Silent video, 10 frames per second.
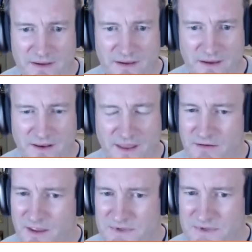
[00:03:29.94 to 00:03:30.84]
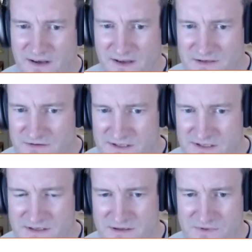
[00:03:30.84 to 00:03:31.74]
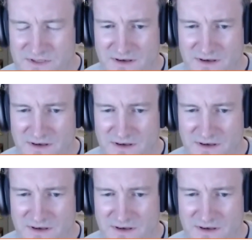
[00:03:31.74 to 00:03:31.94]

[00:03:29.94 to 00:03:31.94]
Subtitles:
an area that particularly interested you?